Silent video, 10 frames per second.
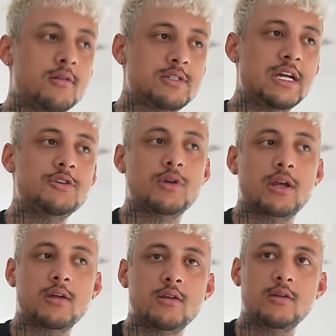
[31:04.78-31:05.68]
Cedric.
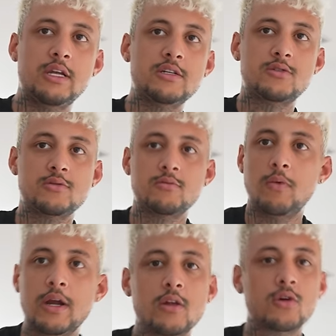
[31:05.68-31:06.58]
He's
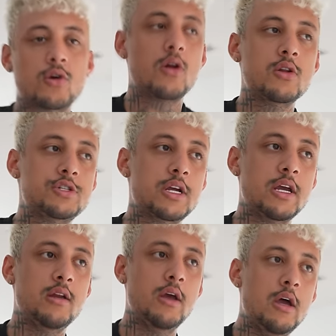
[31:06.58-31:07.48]
regular college
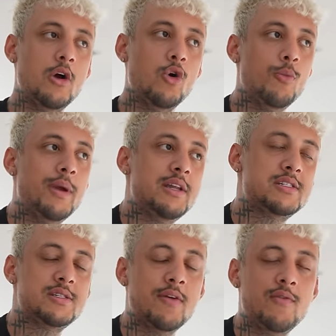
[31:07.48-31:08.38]
kid who made
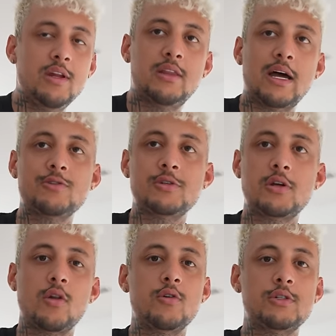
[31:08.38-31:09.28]

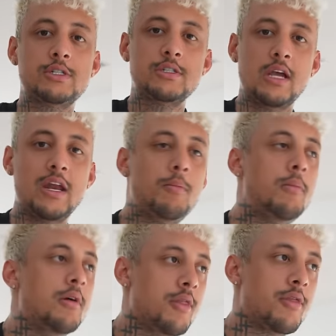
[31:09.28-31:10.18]
$70,000 in a
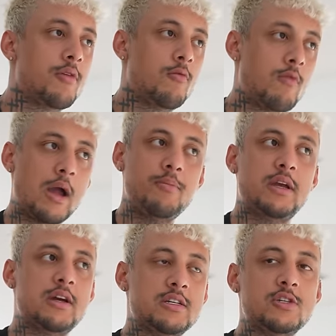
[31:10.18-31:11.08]
month. Why?
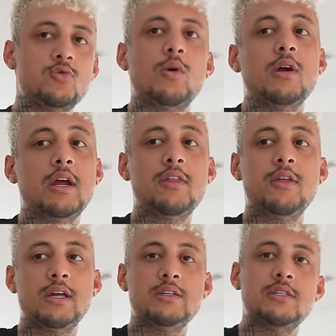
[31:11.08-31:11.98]
Because his work
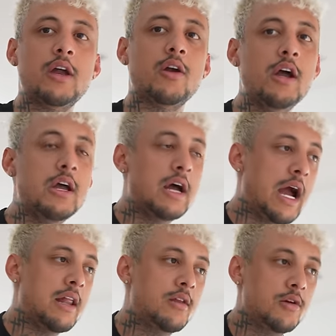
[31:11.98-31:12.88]
ethic is there.
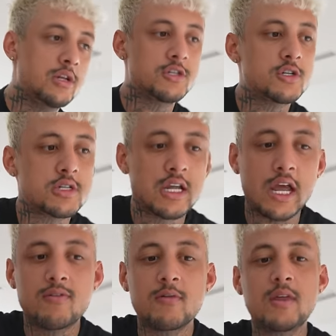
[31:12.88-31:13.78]
I literally just
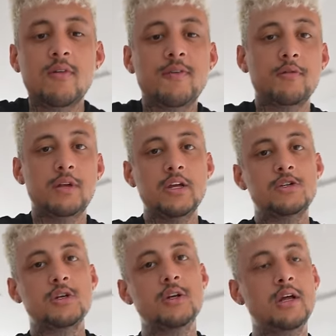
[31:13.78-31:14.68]
gave him the
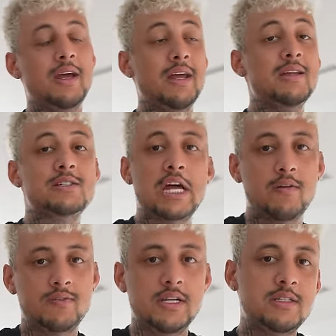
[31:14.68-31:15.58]
foundation inside
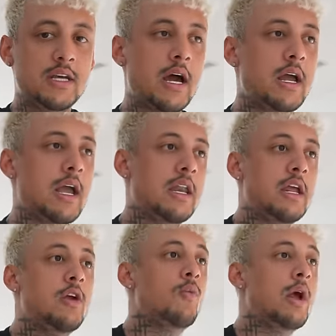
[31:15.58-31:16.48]
of DTI and
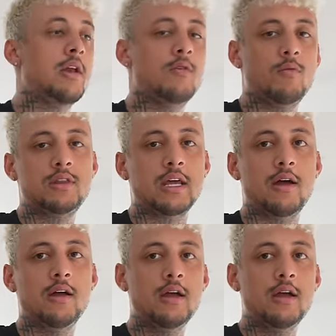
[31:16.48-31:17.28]
he ran with that.